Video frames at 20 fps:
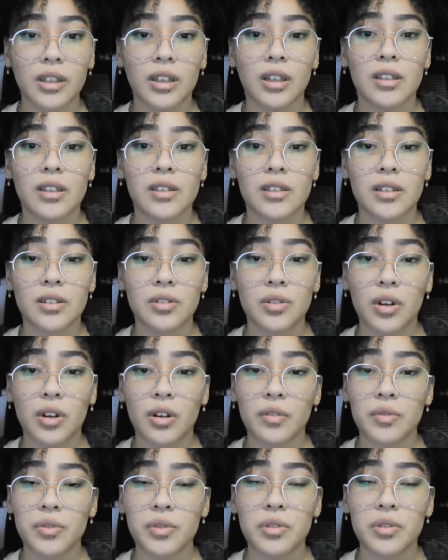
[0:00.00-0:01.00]

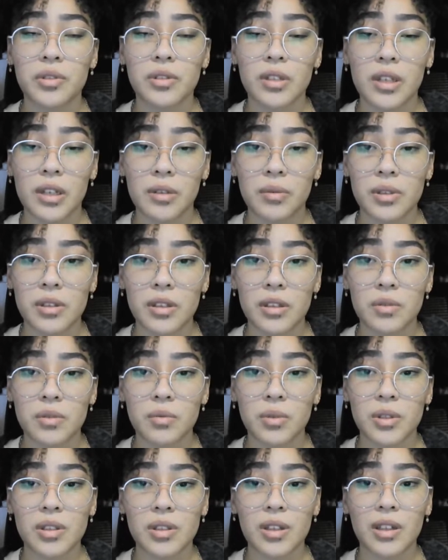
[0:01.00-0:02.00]
SARS-CoV-2 sequences were
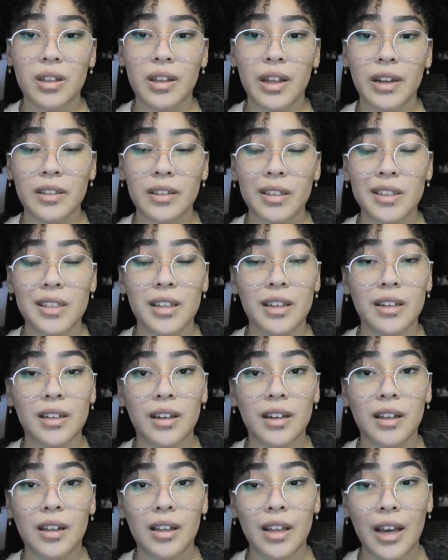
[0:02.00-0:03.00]
selected and
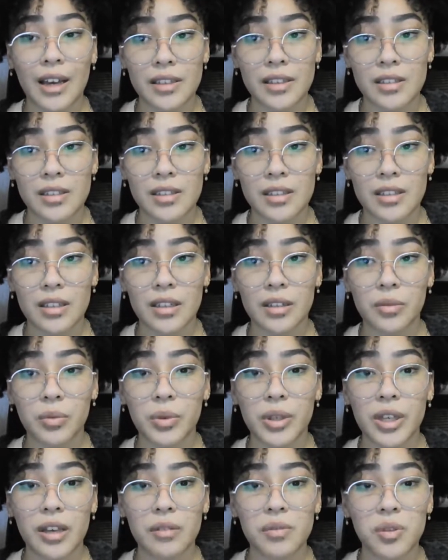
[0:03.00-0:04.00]
analyzed. We
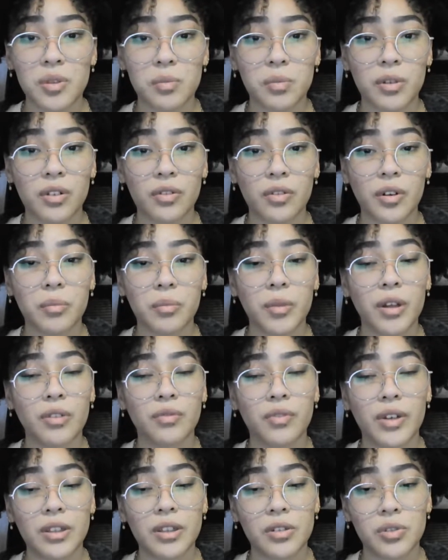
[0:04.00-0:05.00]
aim to perform a
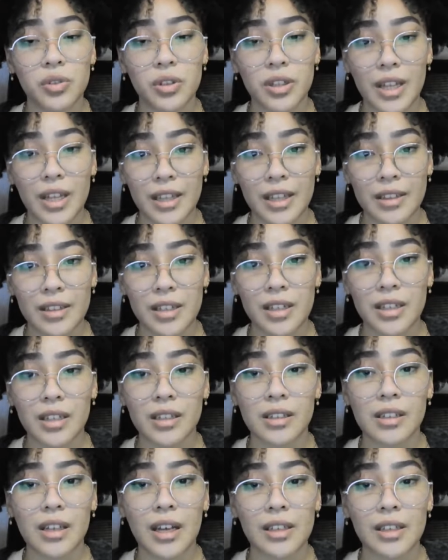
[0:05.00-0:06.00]
phylogenetic
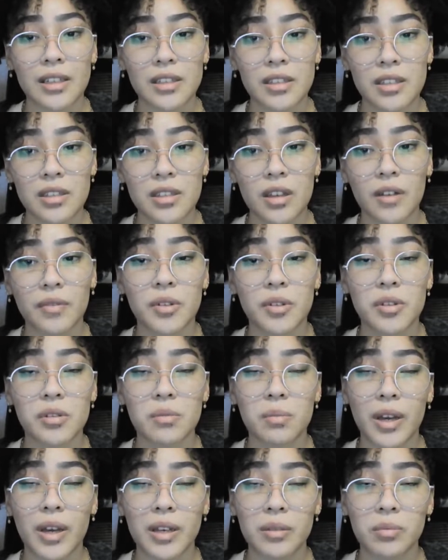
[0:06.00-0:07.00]
analysis of the
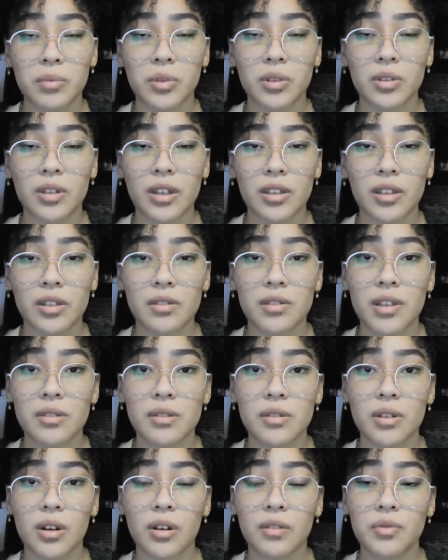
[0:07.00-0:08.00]
spike protein of
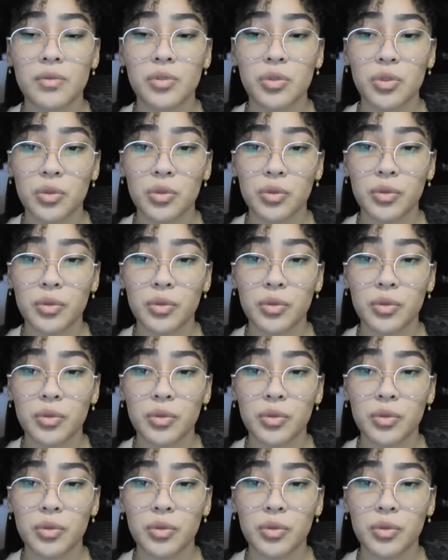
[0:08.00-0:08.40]
SARS-CoV-2